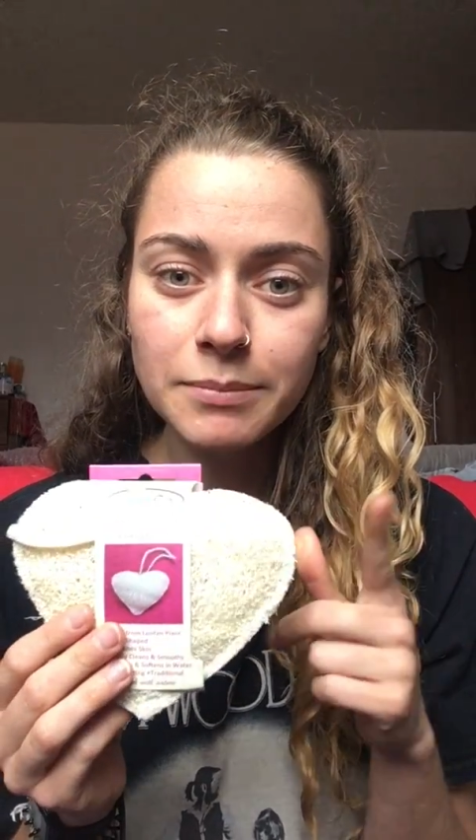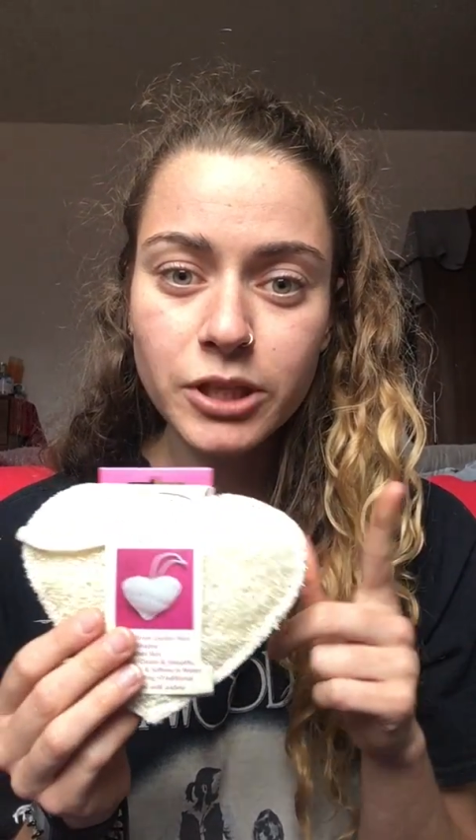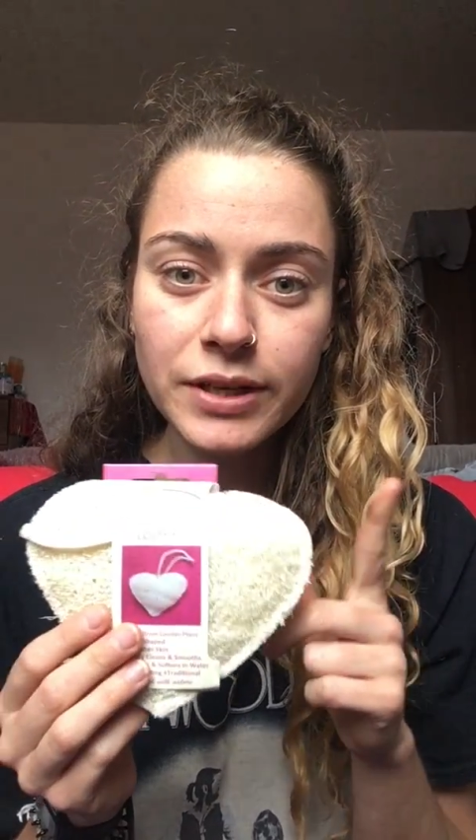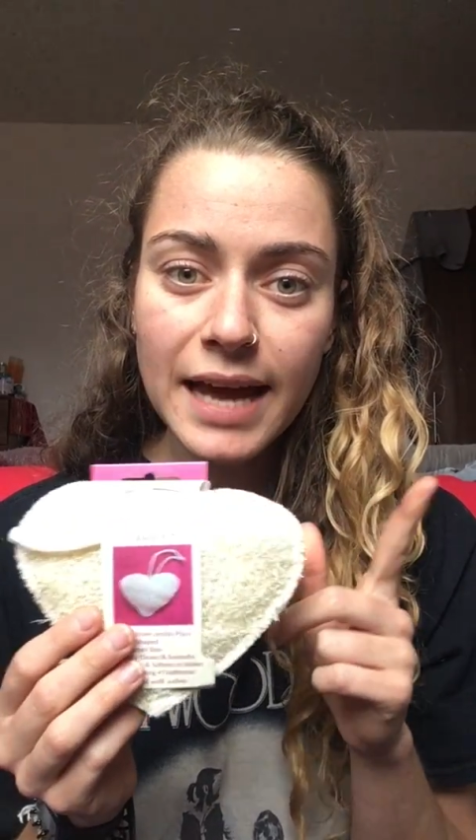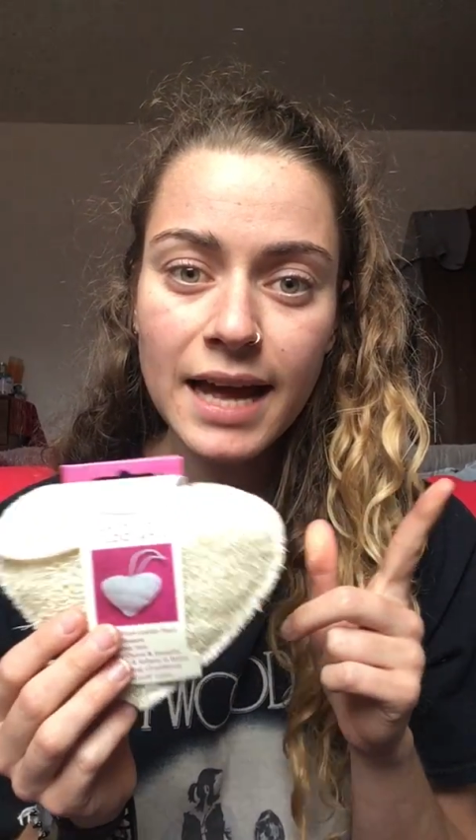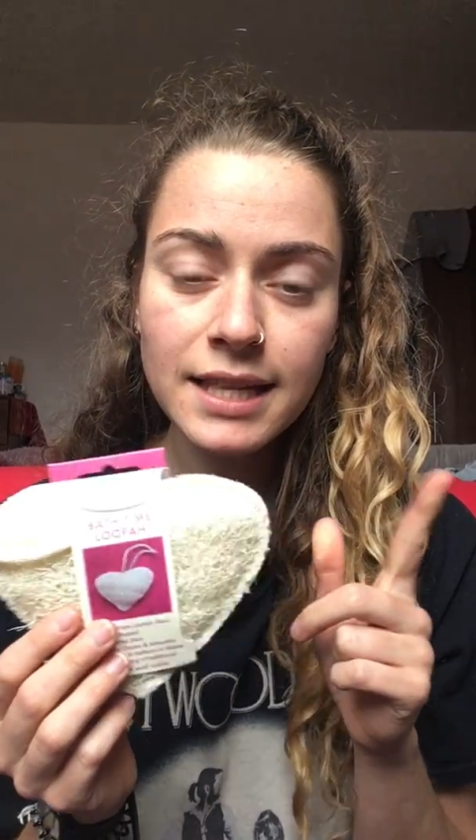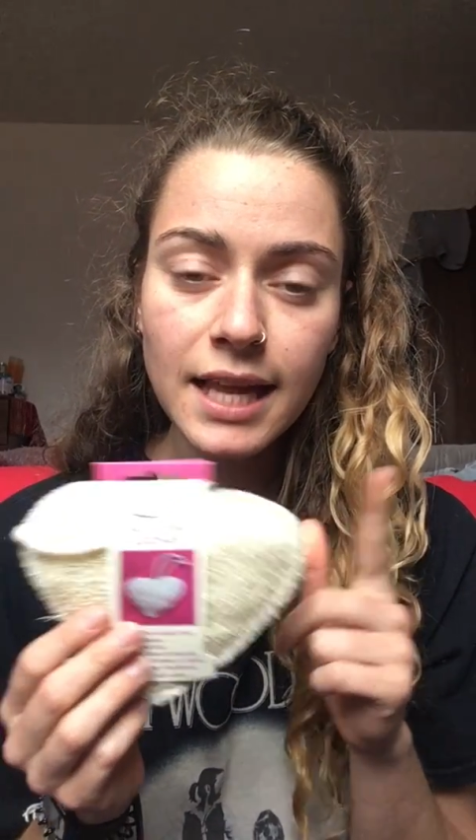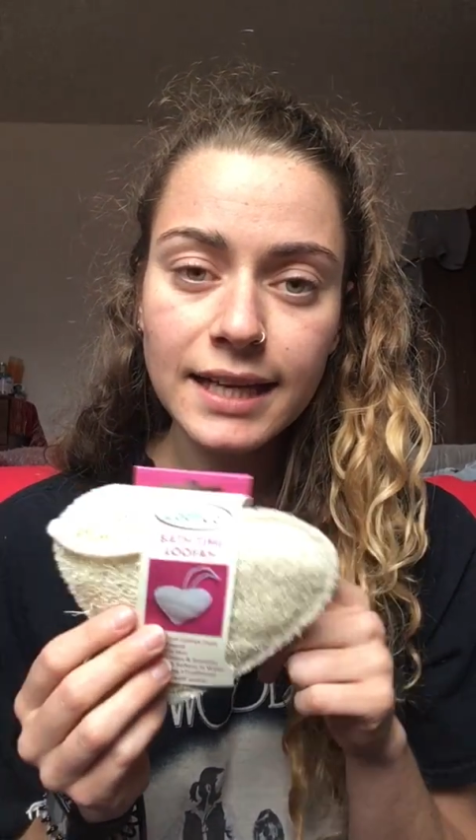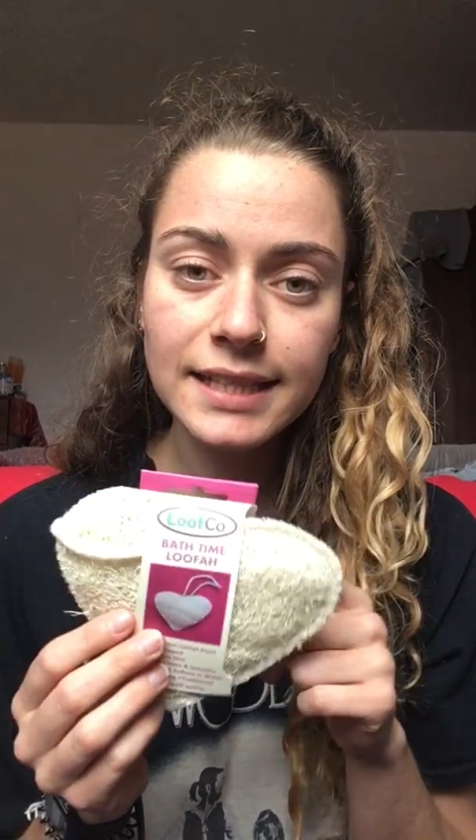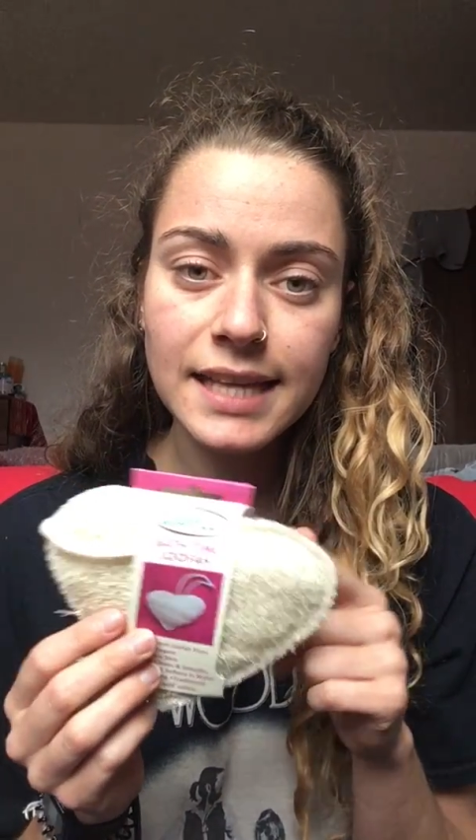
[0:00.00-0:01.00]
So yeah,
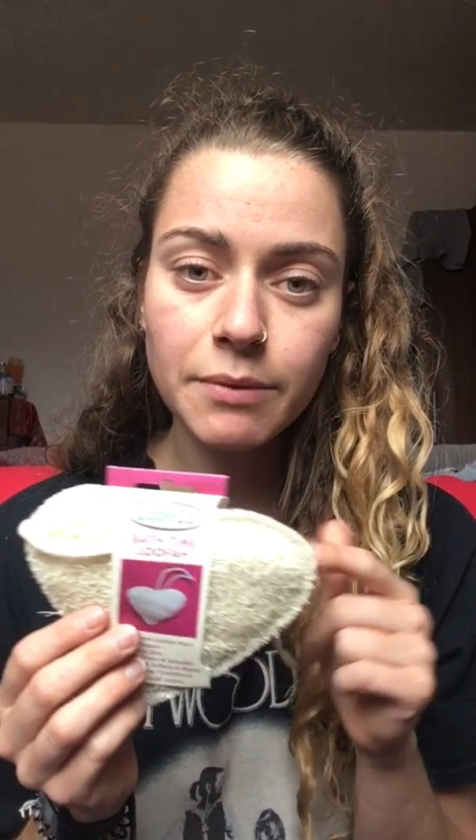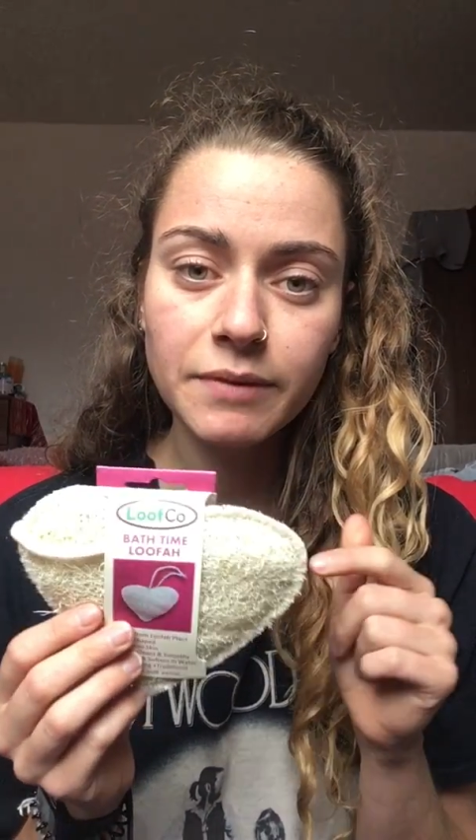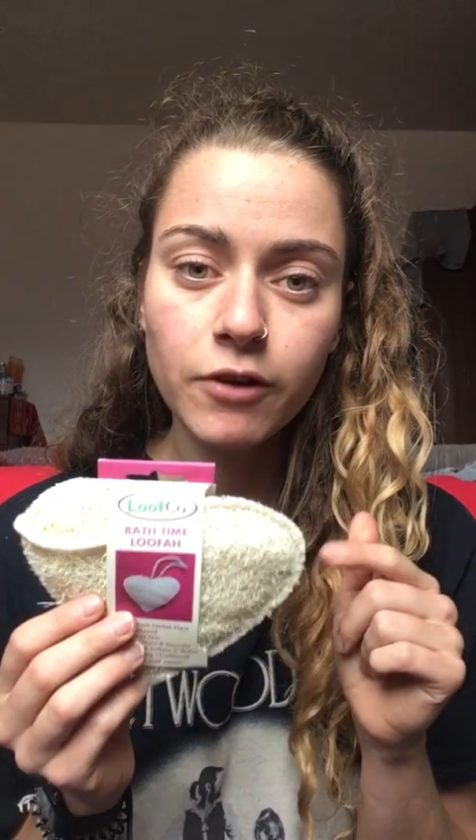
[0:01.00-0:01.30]
like I said, we've